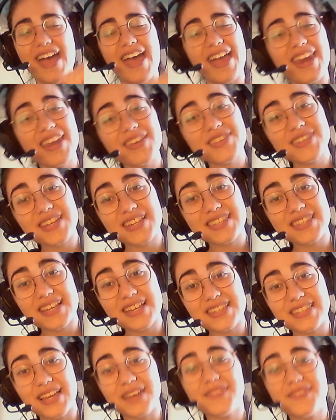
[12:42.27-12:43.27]
And I'll see you guys
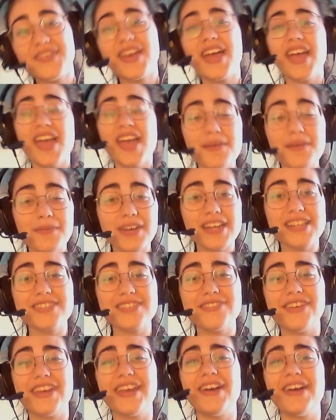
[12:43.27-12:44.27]
next time in my
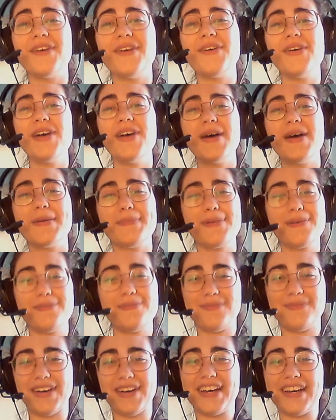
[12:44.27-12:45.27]
next video.
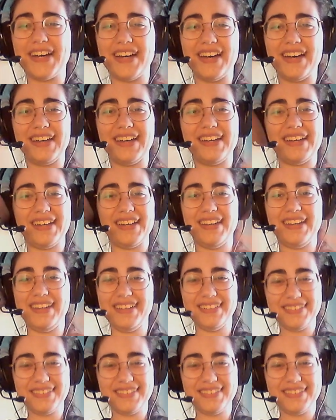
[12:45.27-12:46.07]
Bye-bye!